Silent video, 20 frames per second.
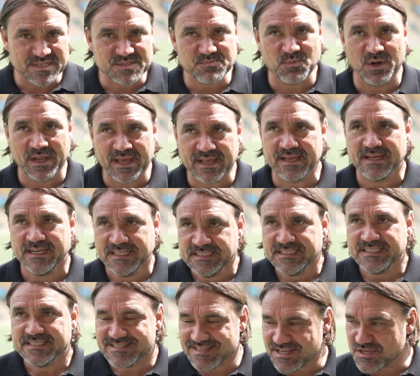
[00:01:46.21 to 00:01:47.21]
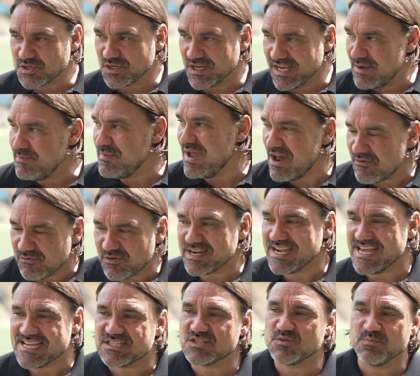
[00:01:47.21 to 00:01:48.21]
It's more like such a game, everyone
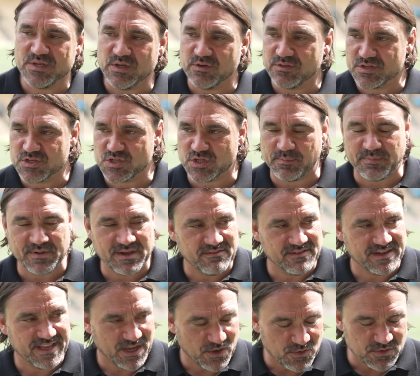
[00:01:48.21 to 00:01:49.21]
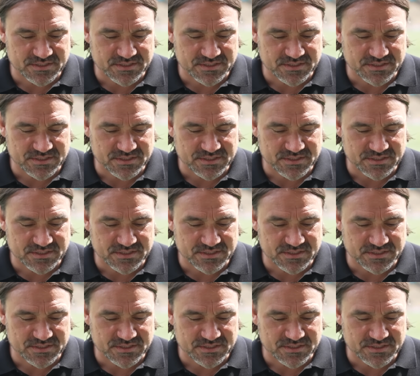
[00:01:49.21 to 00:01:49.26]
has to be on the top level.